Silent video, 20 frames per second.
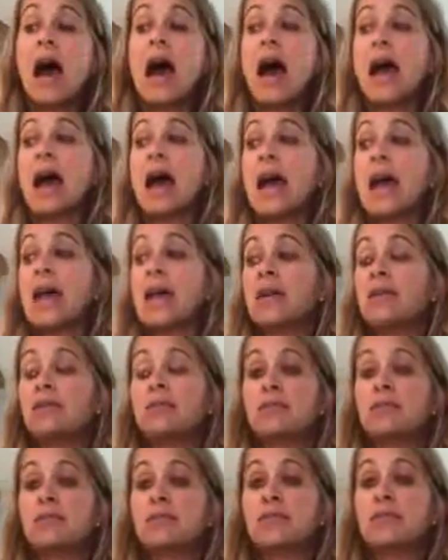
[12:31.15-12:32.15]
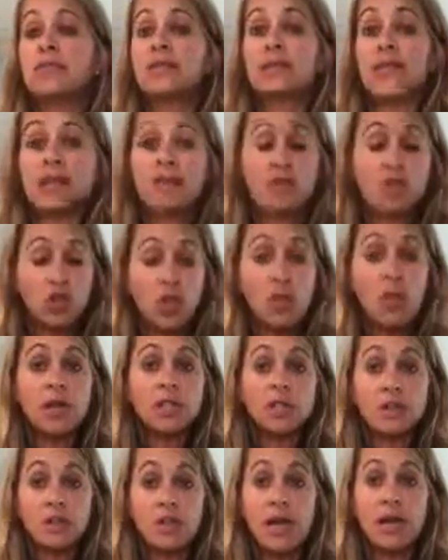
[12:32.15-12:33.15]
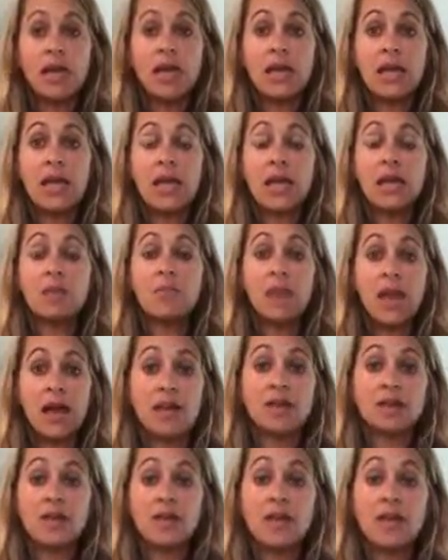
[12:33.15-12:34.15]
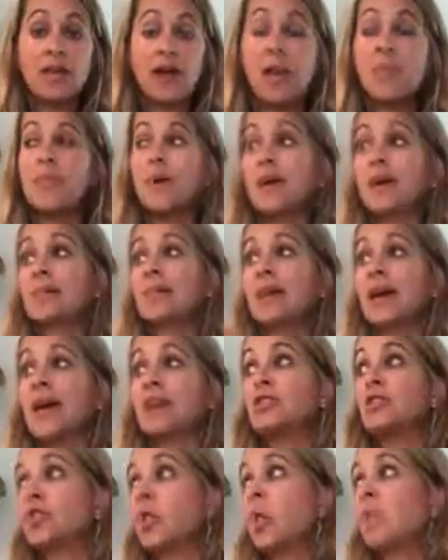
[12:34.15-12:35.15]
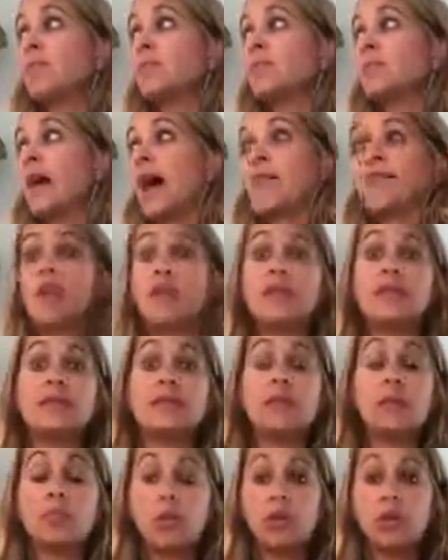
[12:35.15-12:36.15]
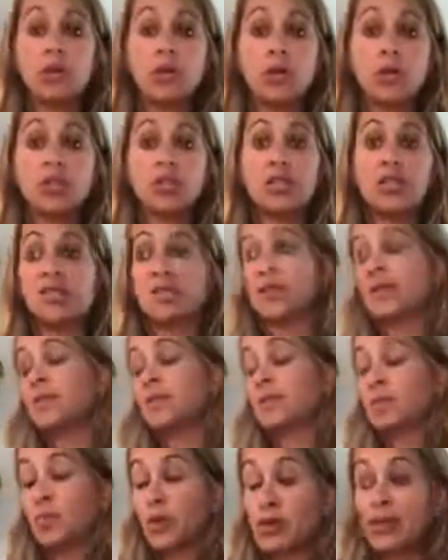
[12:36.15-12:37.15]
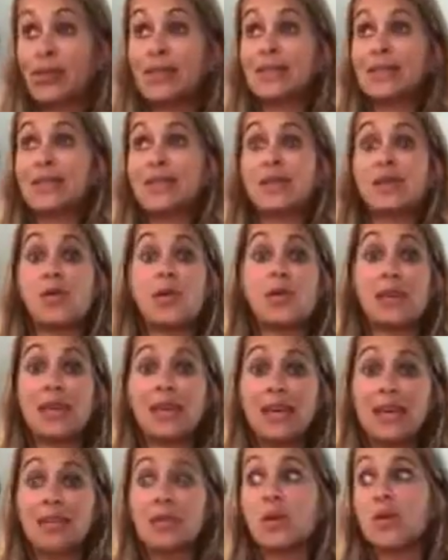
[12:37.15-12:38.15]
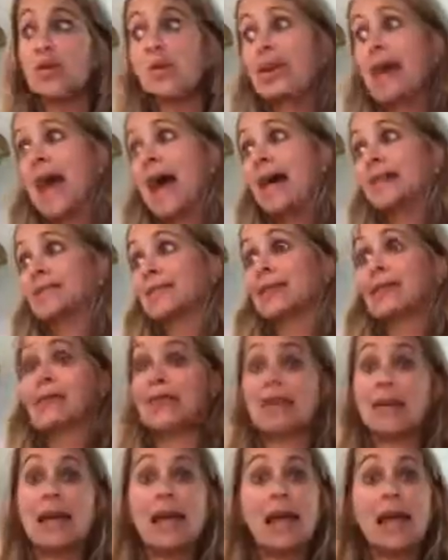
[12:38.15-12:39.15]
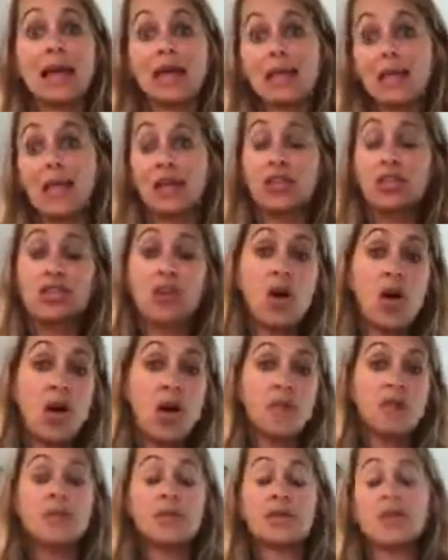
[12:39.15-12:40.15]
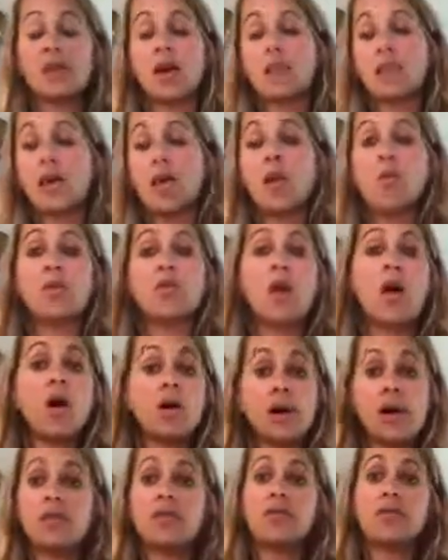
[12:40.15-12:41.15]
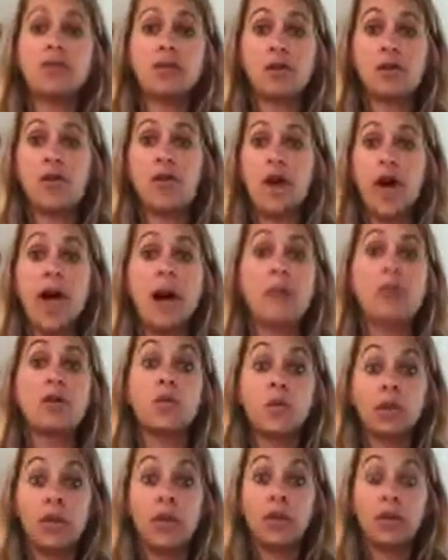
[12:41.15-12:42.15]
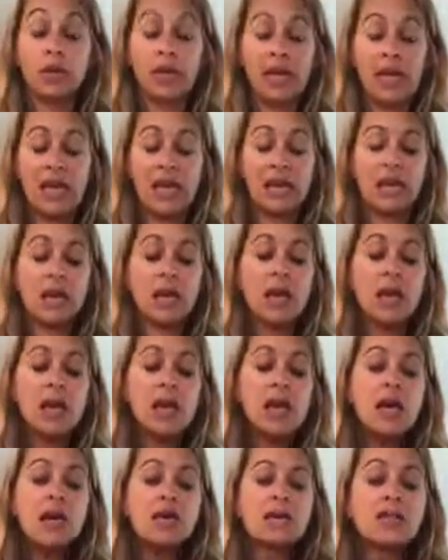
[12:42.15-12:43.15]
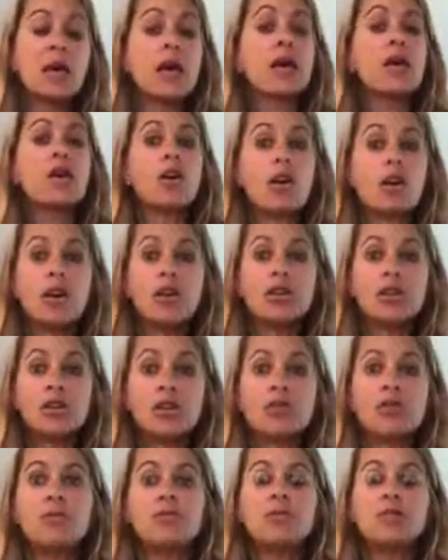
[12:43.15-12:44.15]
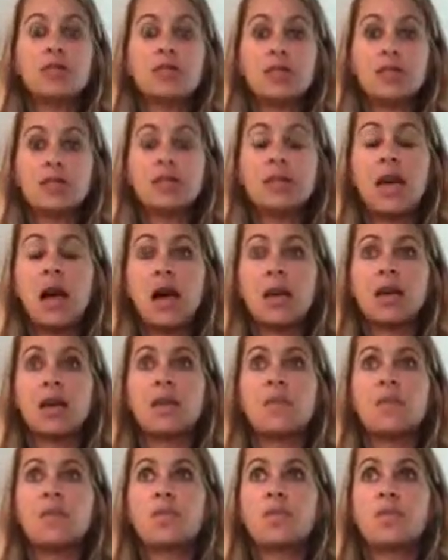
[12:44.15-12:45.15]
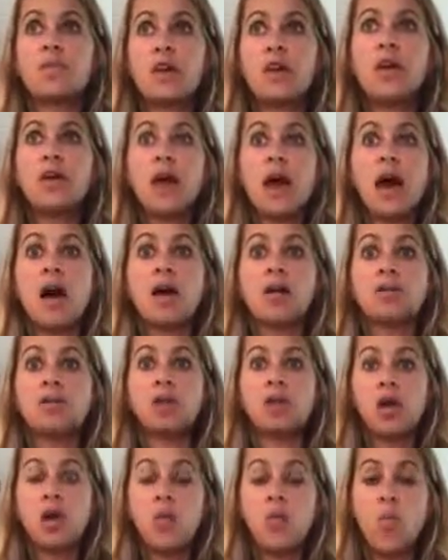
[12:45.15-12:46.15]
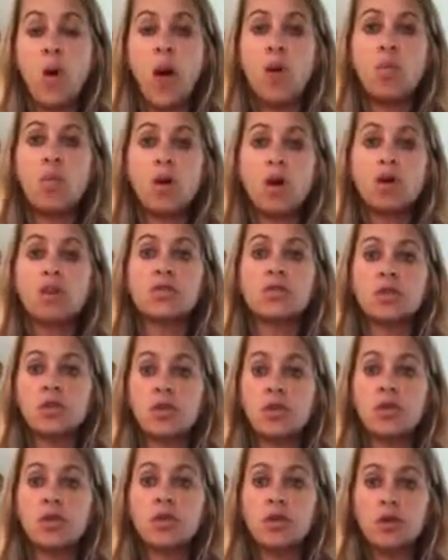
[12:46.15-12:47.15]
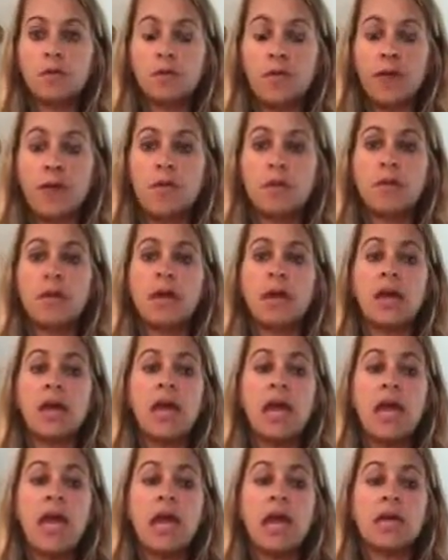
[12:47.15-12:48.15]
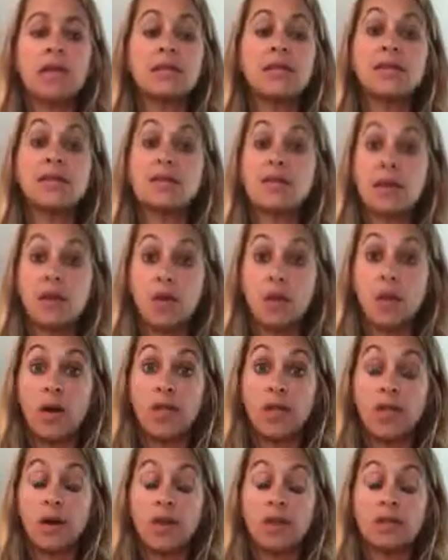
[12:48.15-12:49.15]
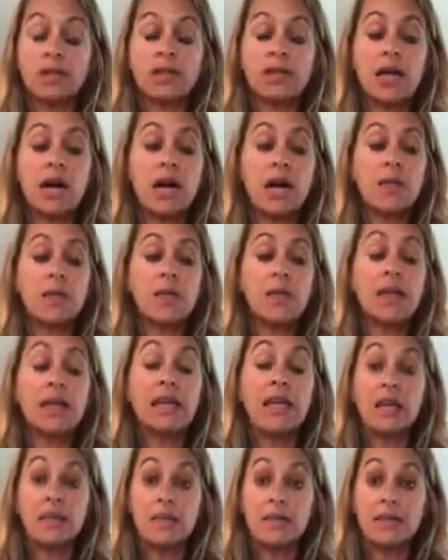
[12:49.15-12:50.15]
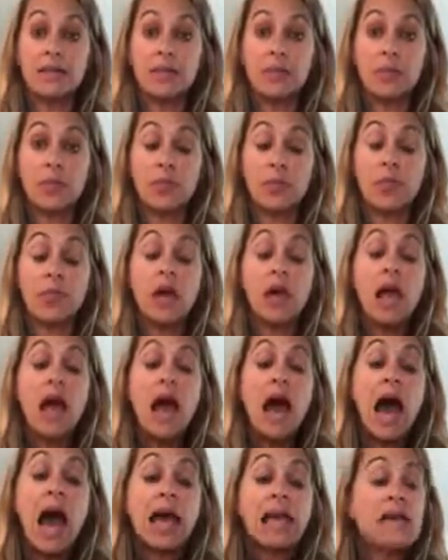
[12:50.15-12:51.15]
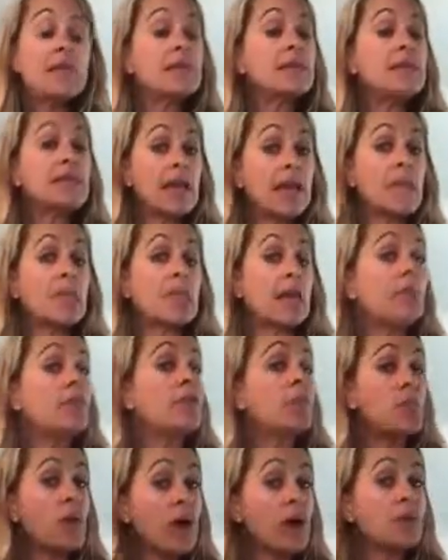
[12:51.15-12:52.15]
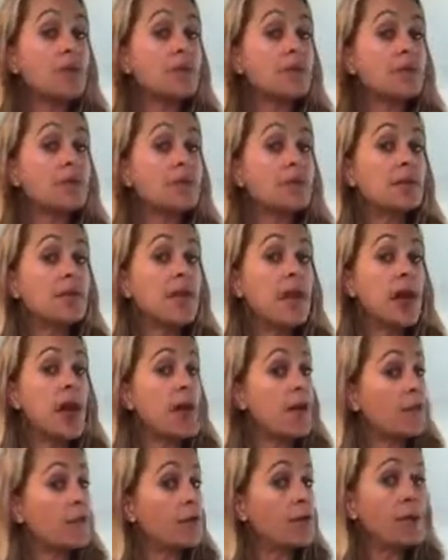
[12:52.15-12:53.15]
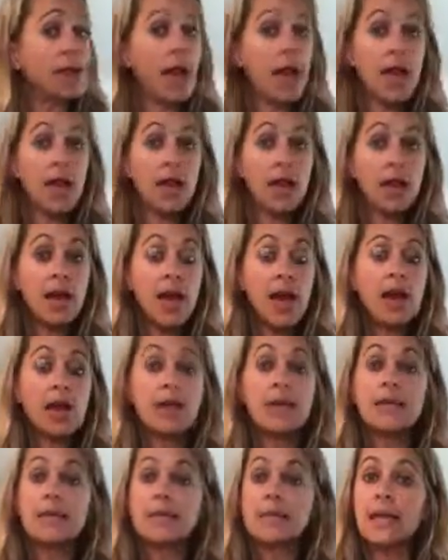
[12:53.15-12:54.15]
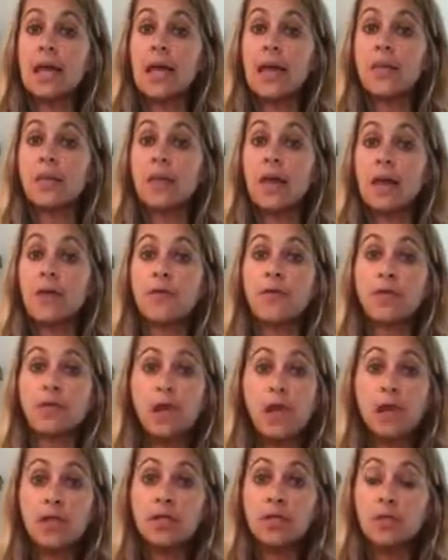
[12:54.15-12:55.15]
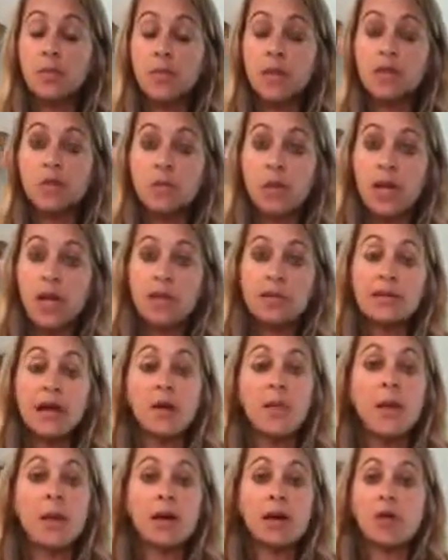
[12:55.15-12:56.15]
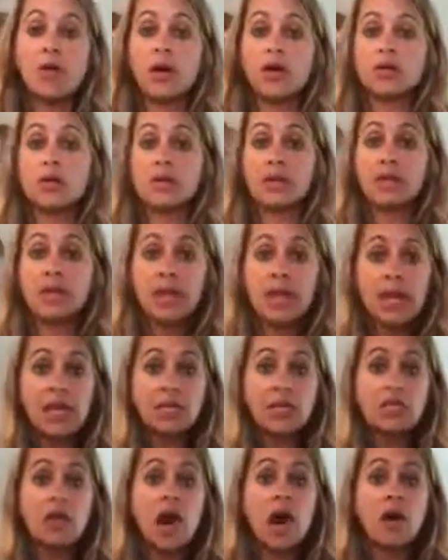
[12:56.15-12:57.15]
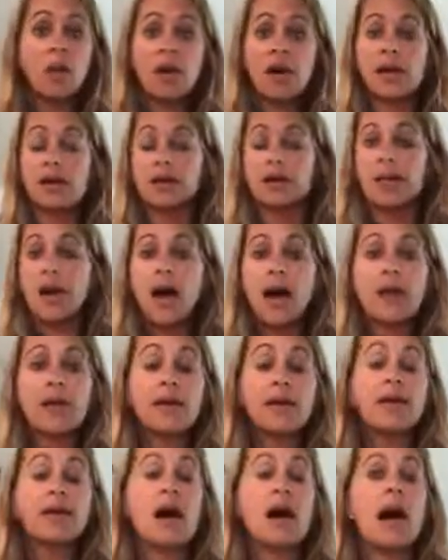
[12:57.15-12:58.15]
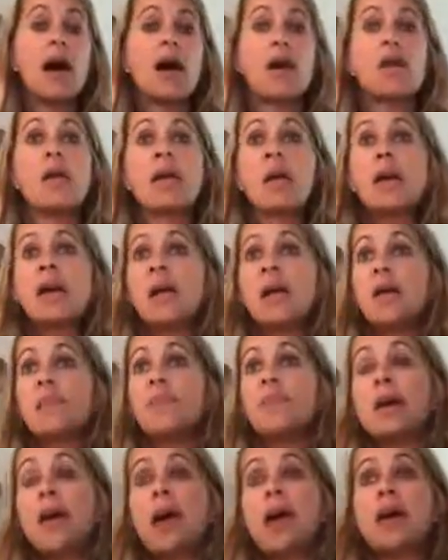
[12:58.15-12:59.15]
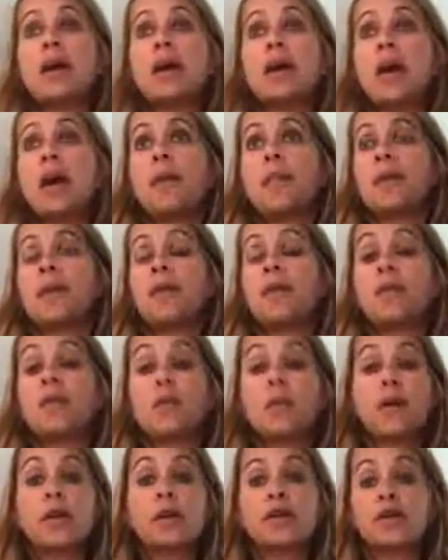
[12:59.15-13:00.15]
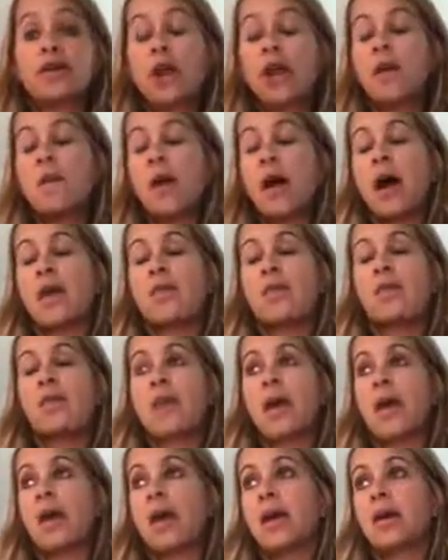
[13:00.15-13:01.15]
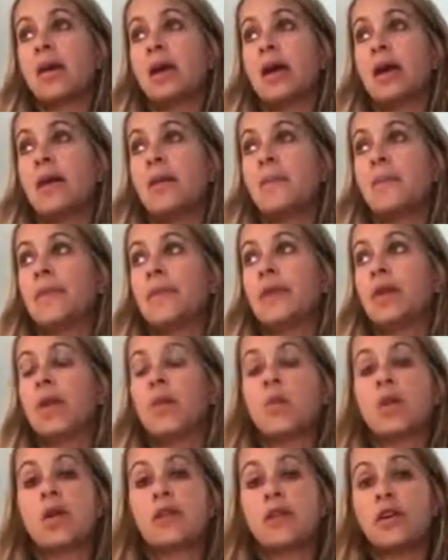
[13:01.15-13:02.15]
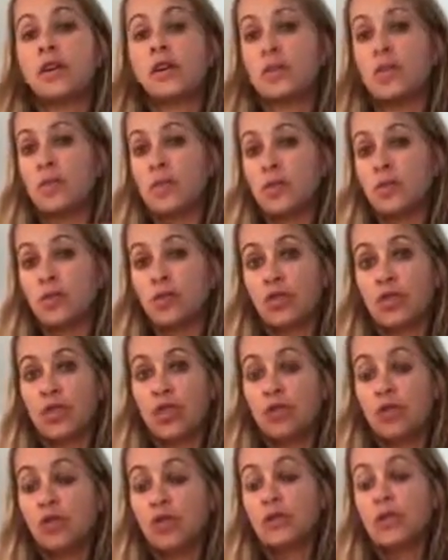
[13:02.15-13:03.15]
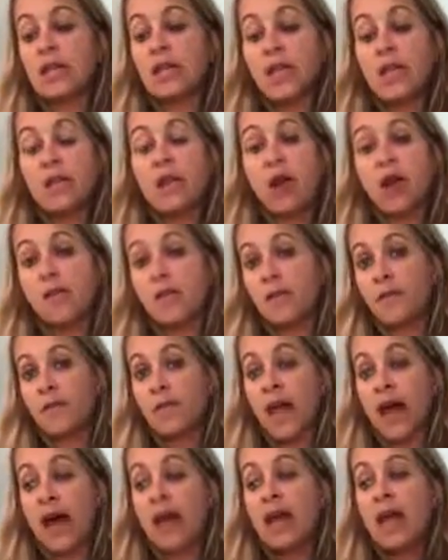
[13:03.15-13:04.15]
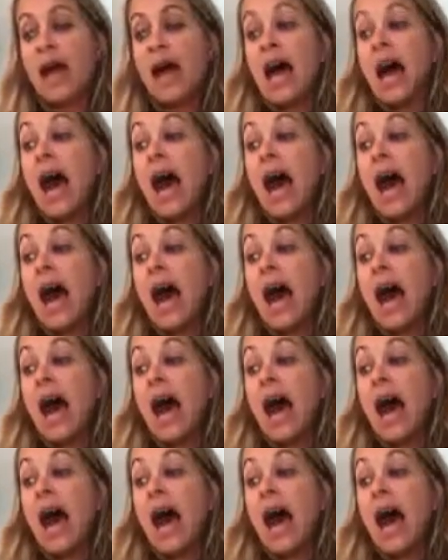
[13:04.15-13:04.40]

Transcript: I save so much money by doing that because I don't have all these impulse purchases. I don't have my kids with me asking, can I get Lucky Charms, and coming home with all kinds of other crap that we don't need. So I encourage you just to kind of figure out, what works for you and your family and stick with it, and keep it simple. I eat the same thing for breakfast every day. I eat the same thing for lunch most weeks. I'll make a crustless quiche. I'll make a salad. I'll make, in the wintertime, I will make, one of our soups or stews and eat off of that.